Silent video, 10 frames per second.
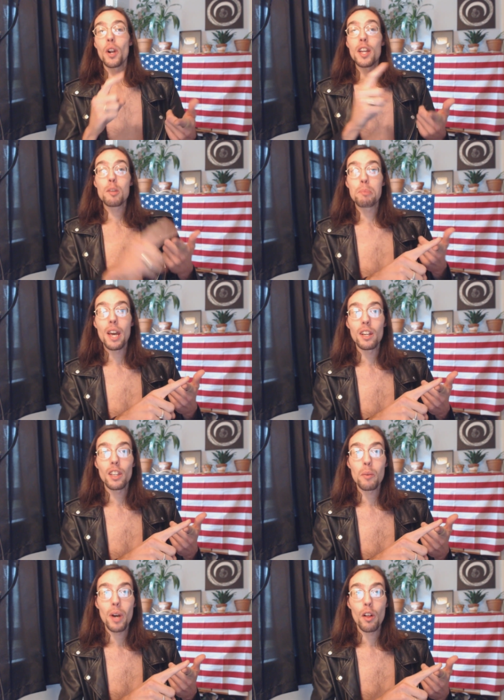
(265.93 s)
who are
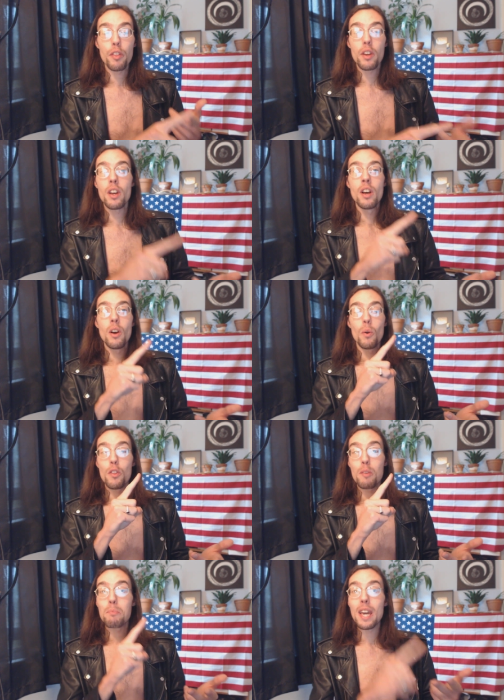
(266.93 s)
independently wealthy
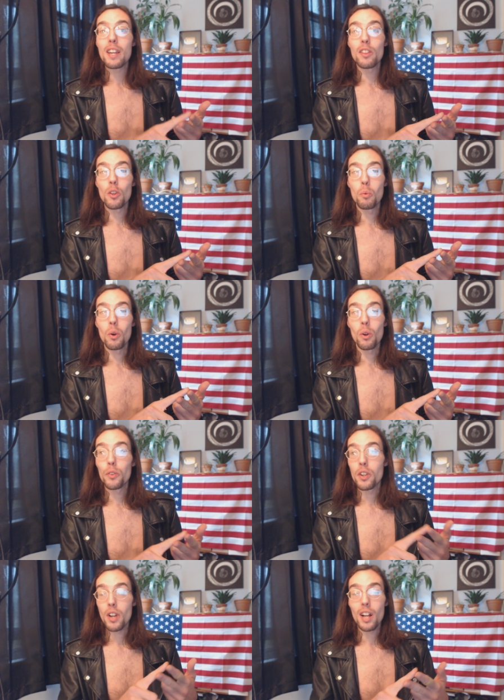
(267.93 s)
or they made it in the
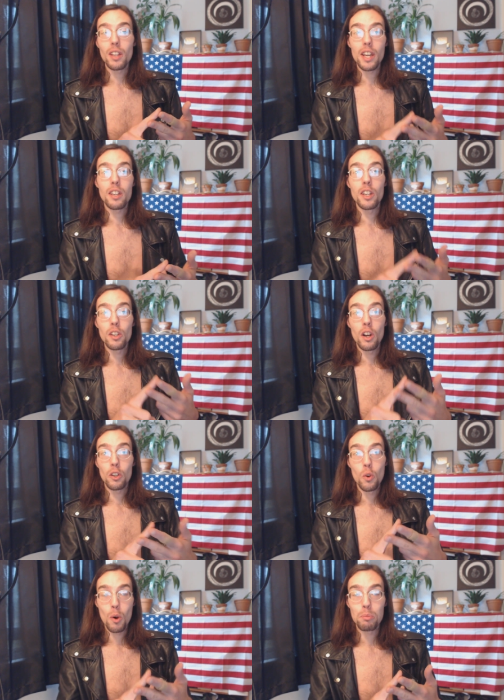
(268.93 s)
world. They're not like an,
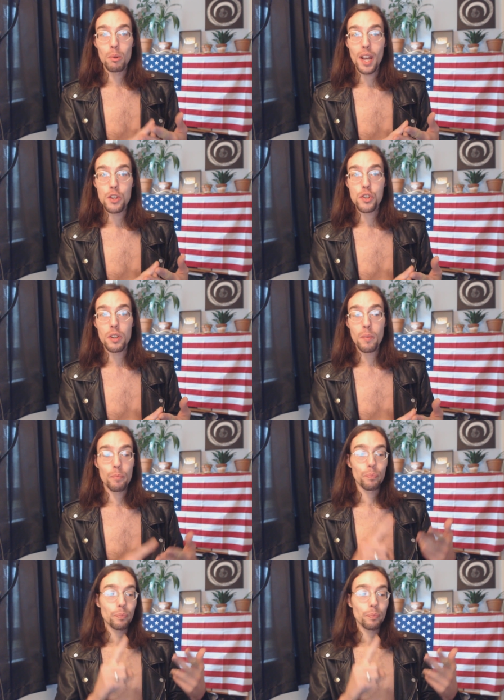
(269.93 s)
a corporation.